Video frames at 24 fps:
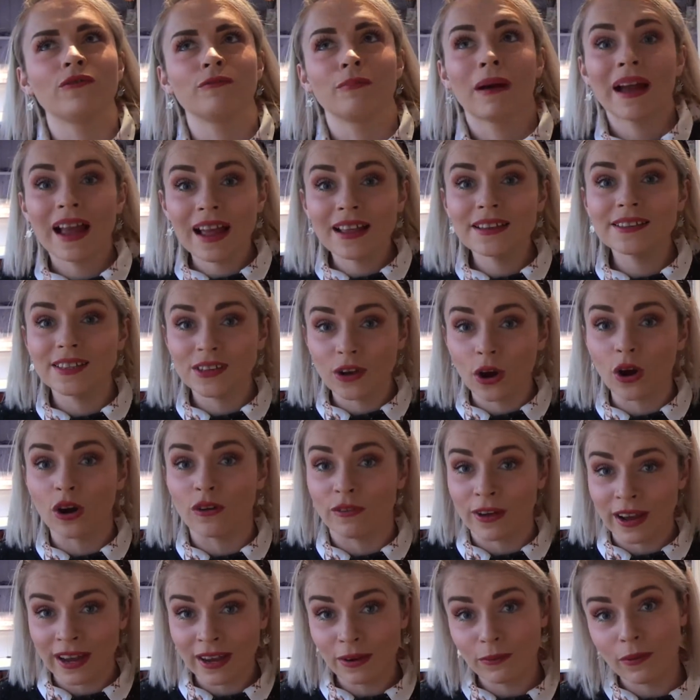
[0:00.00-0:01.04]
My auntie got
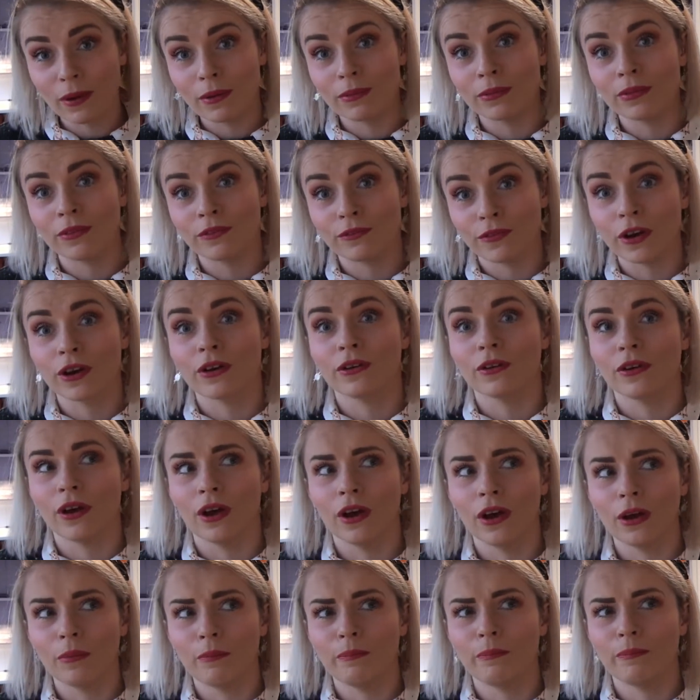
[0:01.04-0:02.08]
her it for
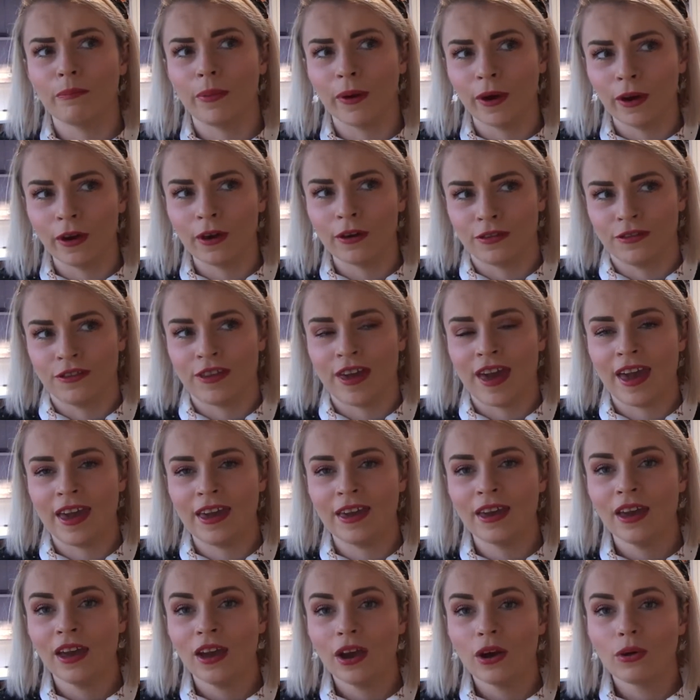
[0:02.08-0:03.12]
her
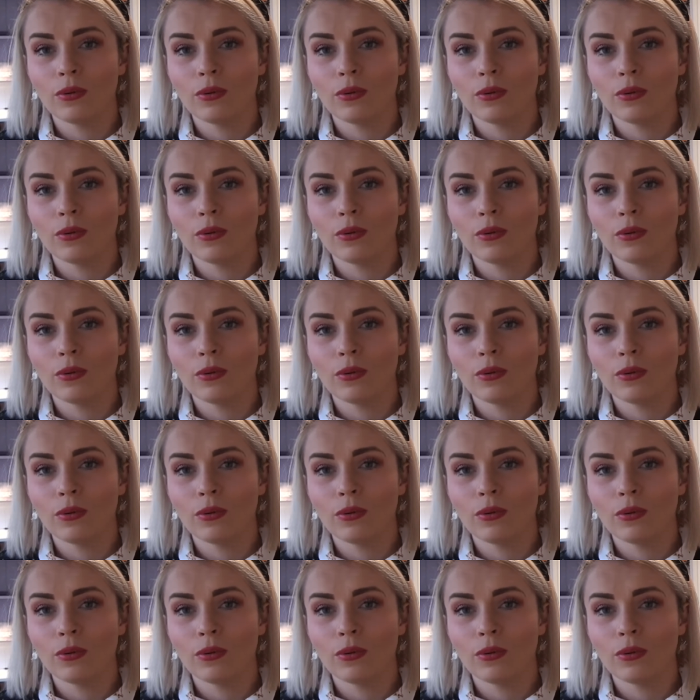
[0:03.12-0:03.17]
birthday